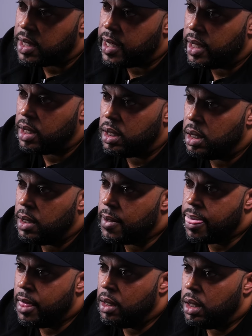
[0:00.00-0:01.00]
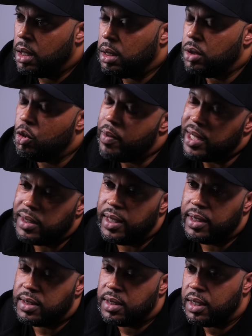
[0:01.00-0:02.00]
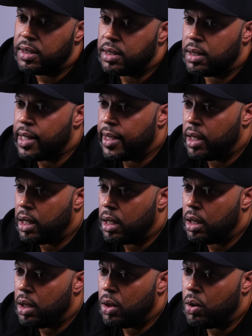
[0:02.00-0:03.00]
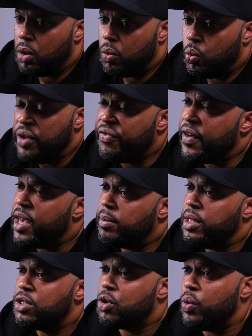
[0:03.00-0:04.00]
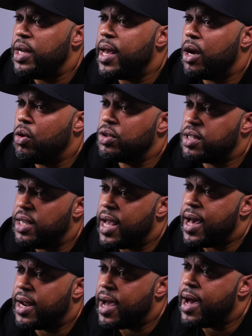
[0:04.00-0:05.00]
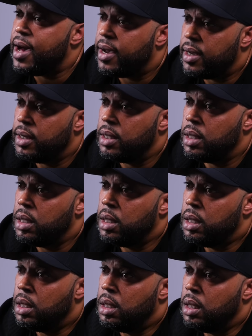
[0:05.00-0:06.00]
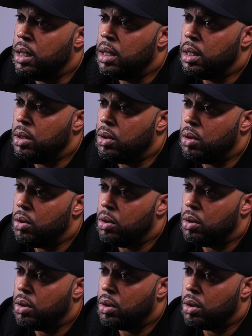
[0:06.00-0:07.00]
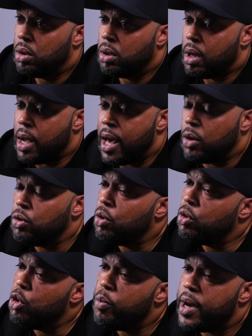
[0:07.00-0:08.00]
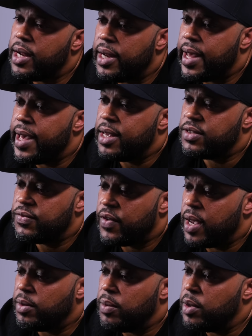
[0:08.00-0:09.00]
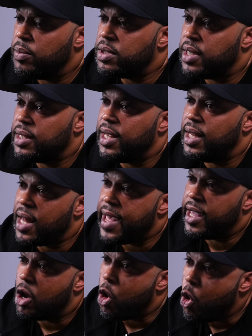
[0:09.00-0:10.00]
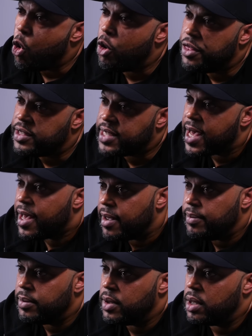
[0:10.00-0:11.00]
Like, you know, my thing is this: like, we family, so we not gonna see eye to eye. You know, I don't know nobody that has family members that they like all the time.